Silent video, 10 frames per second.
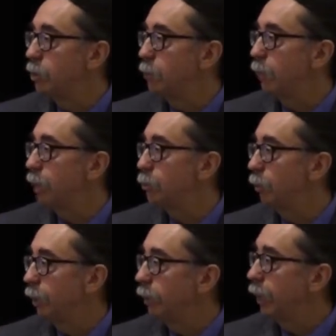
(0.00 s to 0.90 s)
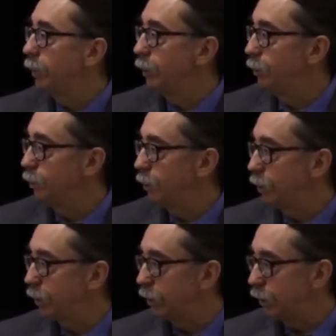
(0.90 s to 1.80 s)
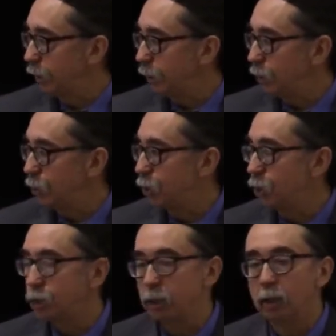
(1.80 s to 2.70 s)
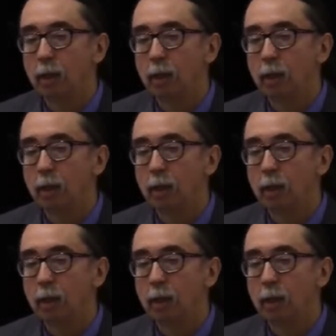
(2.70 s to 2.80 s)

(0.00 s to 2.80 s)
when she passed away in 1960-ish.